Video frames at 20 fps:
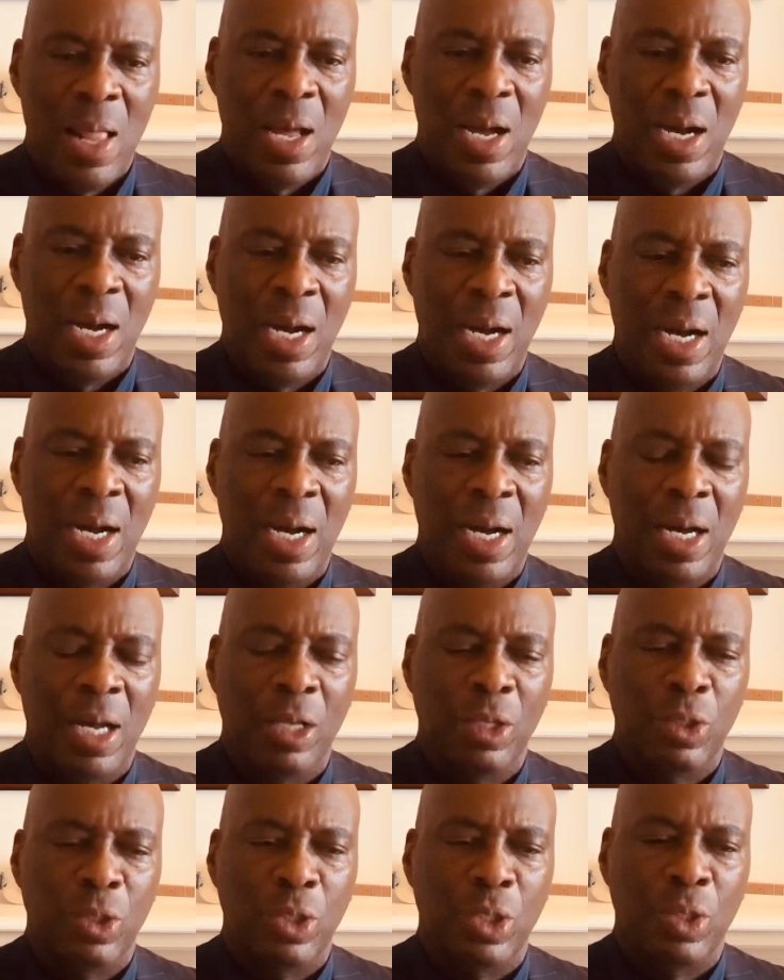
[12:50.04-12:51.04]

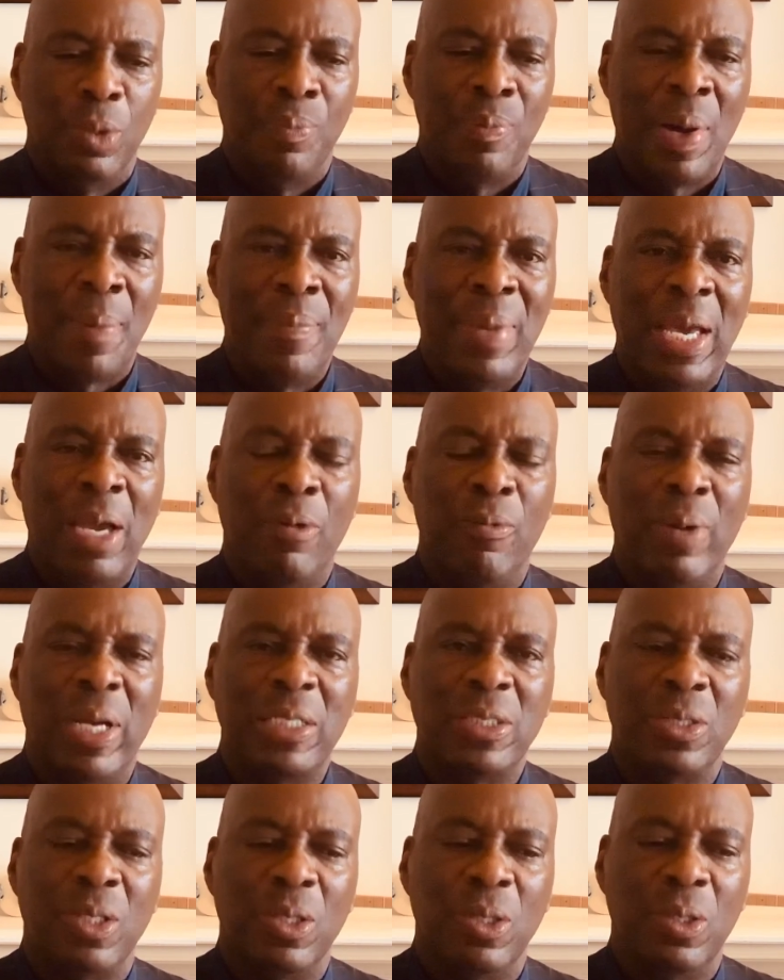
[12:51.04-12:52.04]
My man
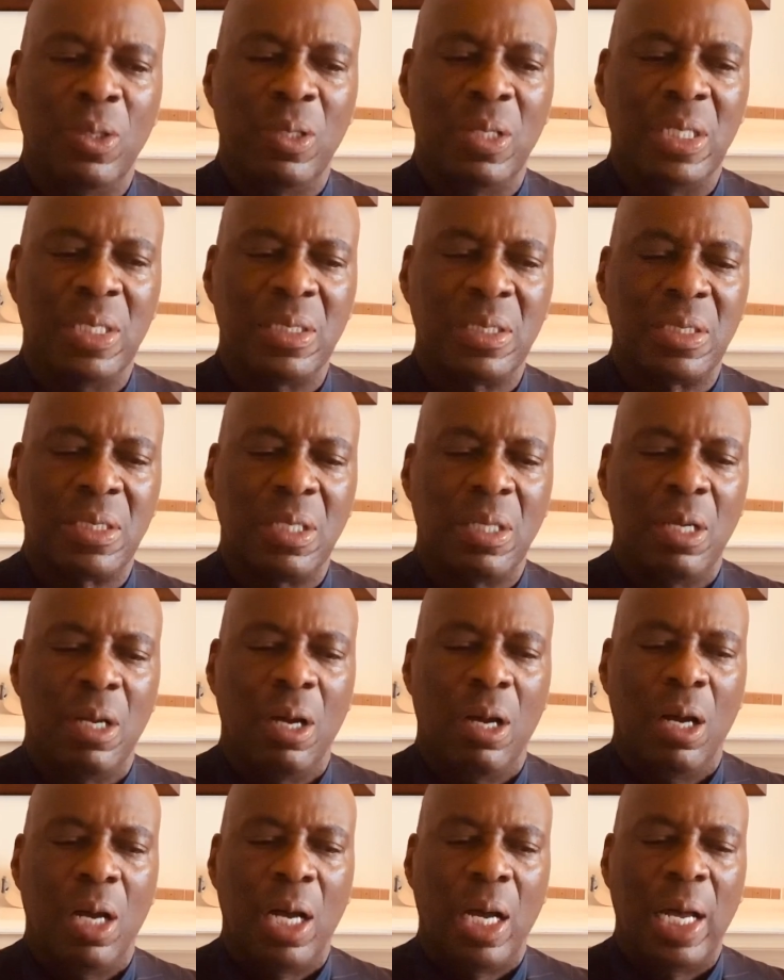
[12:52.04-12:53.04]
Reginald Lewis,
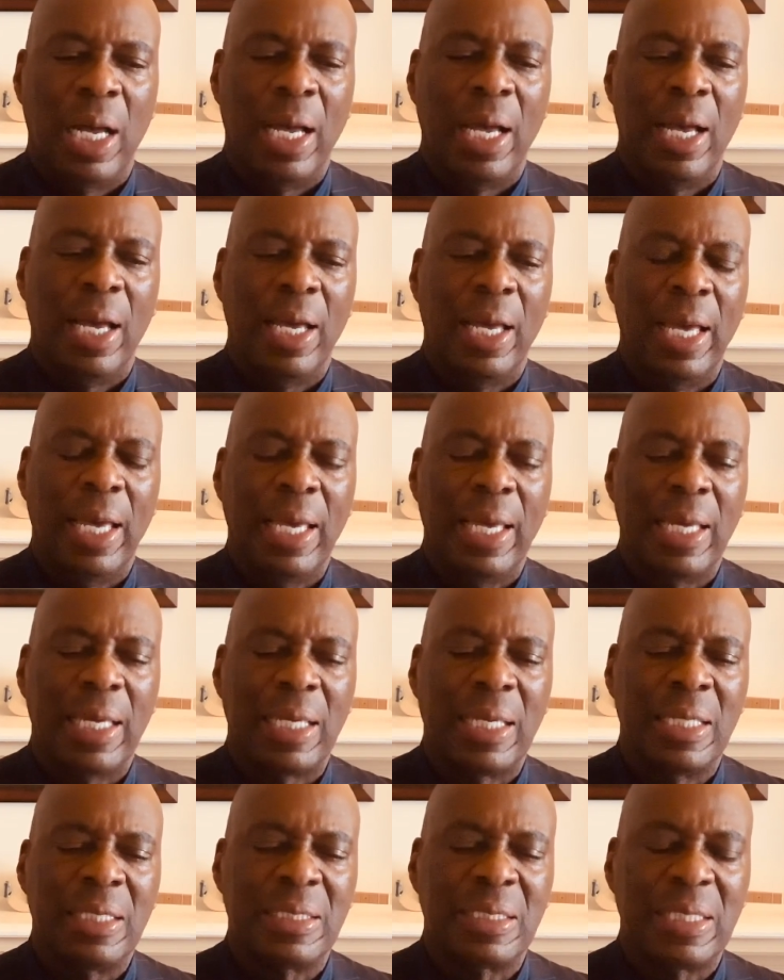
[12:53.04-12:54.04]
I
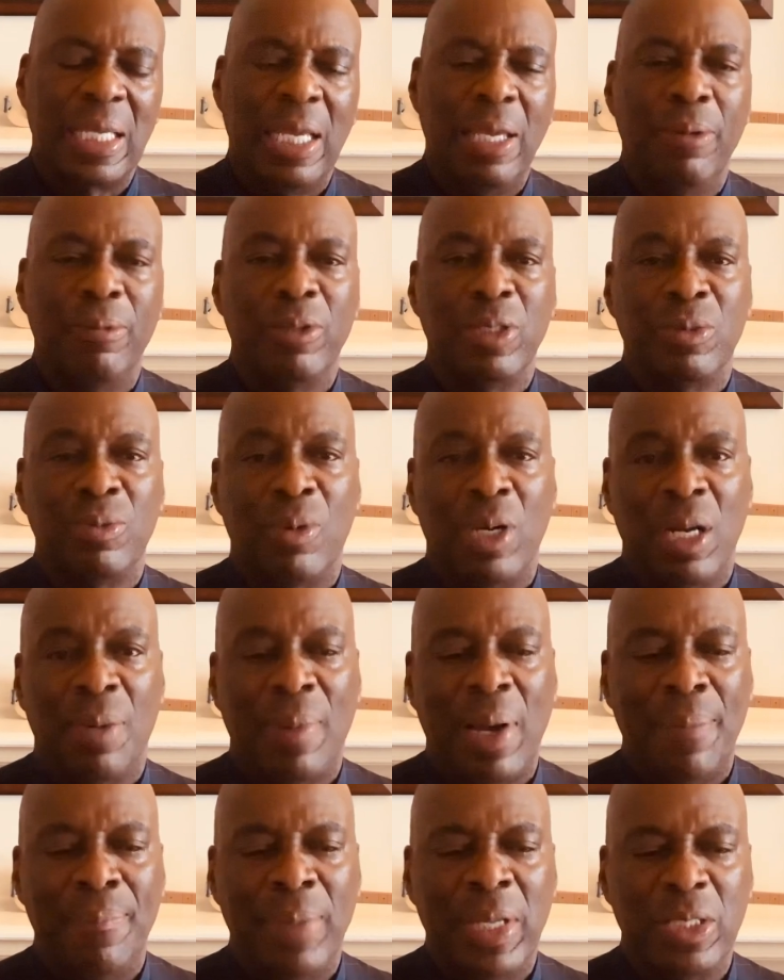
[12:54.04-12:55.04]
can say he was one of
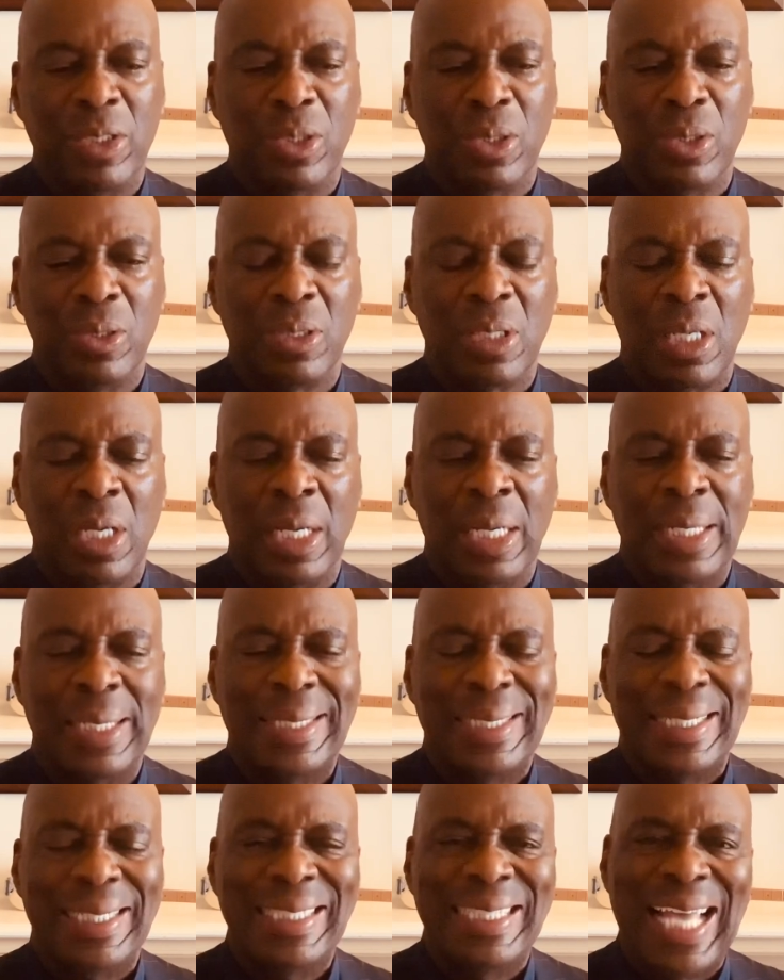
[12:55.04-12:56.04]
my mentors,
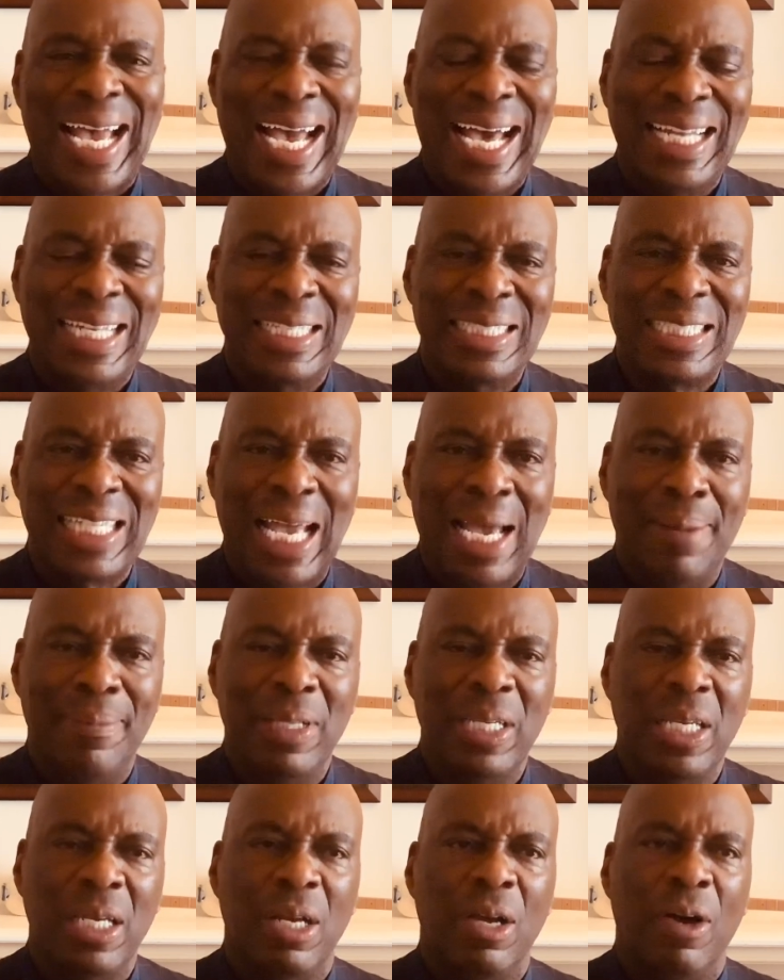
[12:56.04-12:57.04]
died
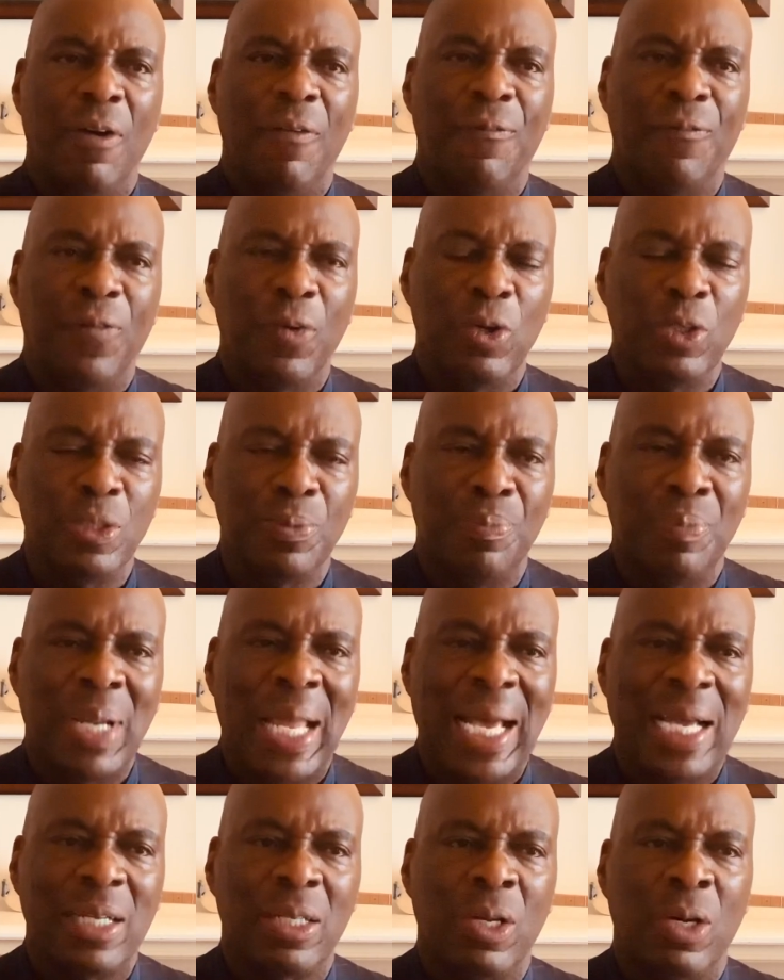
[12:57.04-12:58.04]
untimely, first
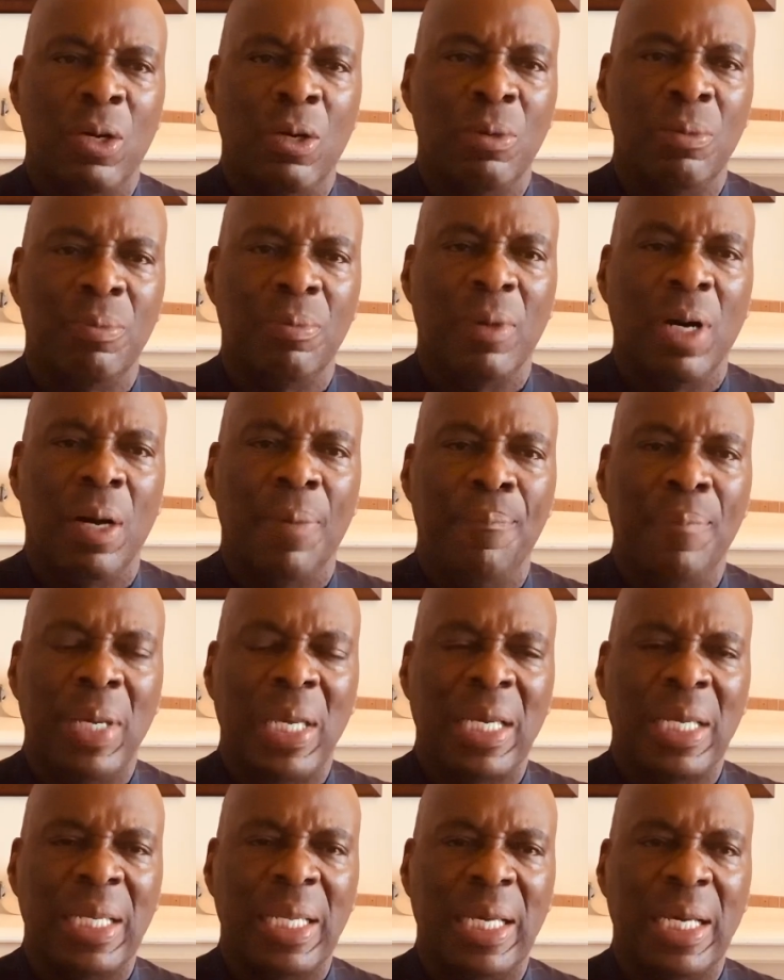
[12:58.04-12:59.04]
black known
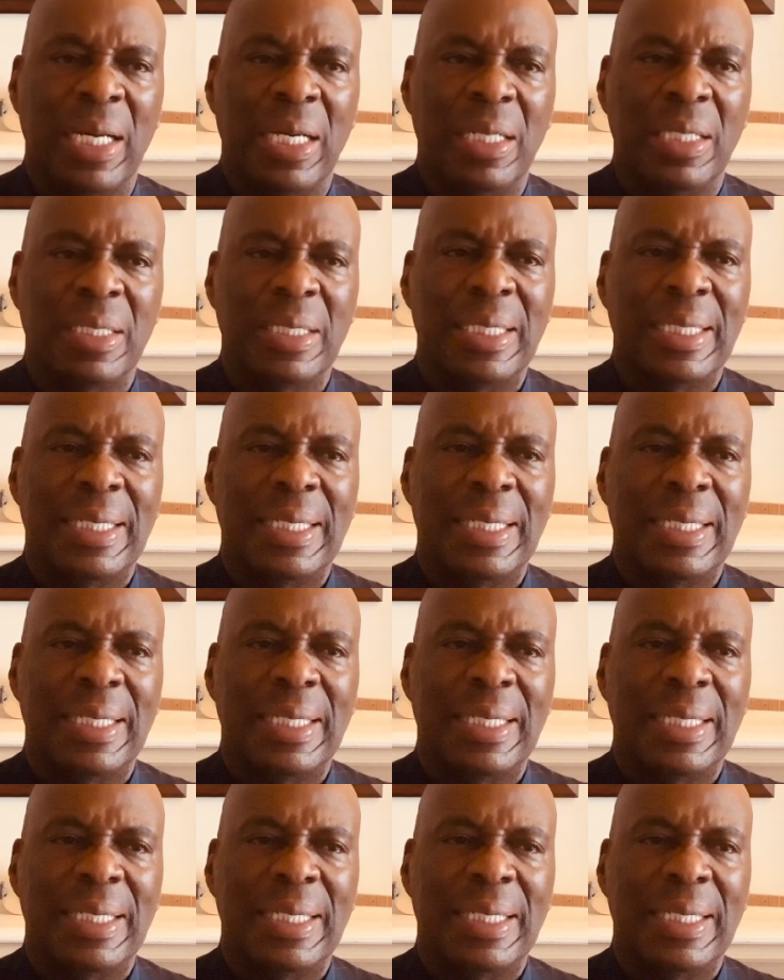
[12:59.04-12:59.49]
billionaire.